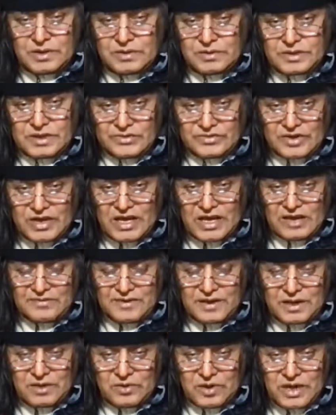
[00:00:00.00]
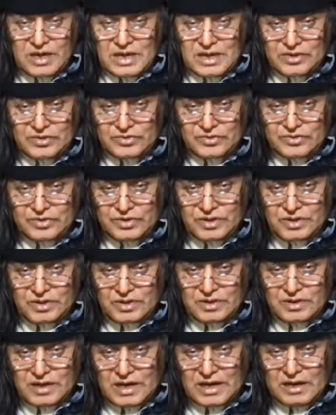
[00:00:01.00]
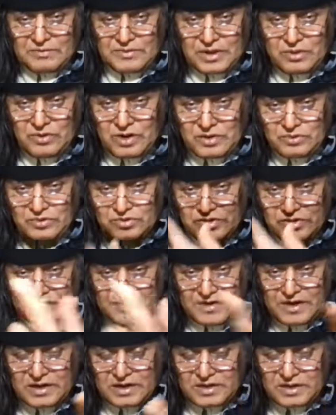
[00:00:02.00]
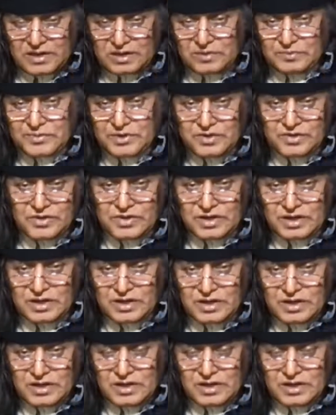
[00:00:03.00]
doesn't have anyone else. I'm the one who is defending the community.